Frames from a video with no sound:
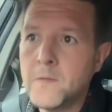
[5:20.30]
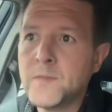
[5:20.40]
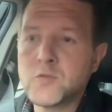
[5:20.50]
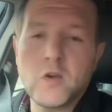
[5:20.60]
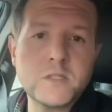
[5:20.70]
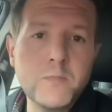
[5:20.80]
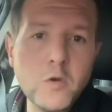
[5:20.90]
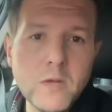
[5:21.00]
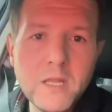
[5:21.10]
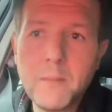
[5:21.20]

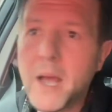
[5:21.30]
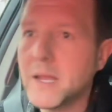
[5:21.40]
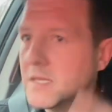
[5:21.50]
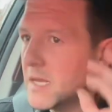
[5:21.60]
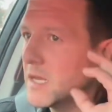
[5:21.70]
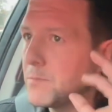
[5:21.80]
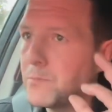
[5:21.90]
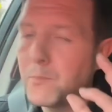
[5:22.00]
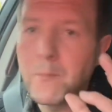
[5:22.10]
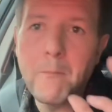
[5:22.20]
Transmuting the mind, getting a
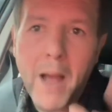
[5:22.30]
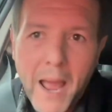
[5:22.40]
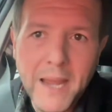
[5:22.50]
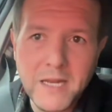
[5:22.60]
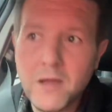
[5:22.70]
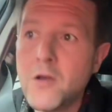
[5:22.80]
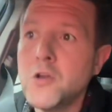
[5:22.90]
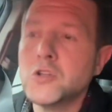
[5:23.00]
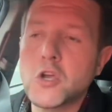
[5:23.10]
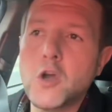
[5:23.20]
mind
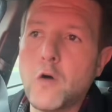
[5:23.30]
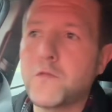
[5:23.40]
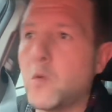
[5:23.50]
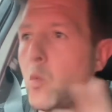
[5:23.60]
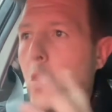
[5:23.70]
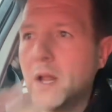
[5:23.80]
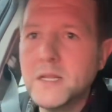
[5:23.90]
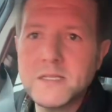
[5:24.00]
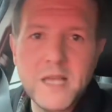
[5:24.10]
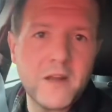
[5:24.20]
to go from one
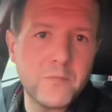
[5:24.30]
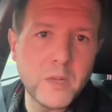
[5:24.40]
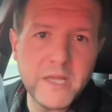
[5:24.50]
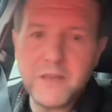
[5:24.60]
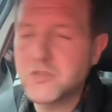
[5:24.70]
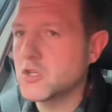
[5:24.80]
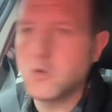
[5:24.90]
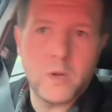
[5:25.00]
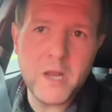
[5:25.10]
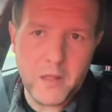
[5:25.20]
set of beliefs to
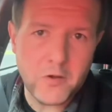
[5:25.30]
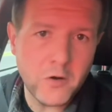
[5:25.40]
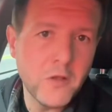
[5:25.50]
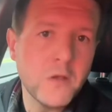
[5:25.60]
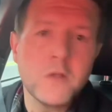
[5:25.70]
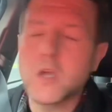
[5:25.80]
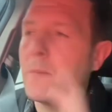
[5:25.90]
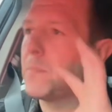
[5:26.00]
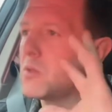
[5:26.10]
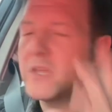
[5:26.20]
another.
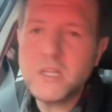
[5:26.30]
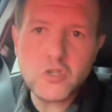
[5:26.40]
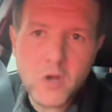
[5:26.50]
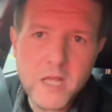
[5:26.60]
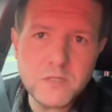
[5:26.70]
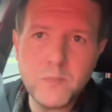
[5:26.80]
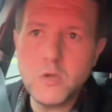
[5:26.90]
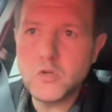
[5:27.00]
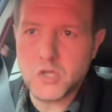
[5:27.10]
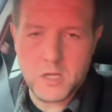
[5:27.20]
Complete
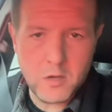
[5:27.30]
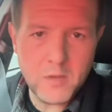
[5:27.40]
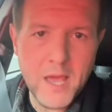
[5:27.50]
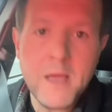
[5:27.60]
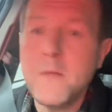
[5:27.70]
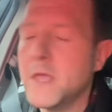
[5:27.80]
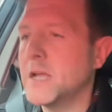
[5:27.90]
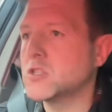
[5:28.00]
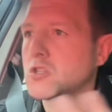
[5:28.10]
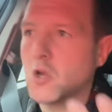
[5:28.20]
transmutation, okay?
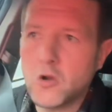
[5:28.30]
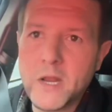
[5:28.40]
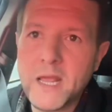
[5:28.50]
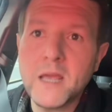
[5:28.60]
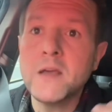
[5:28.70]
It's turning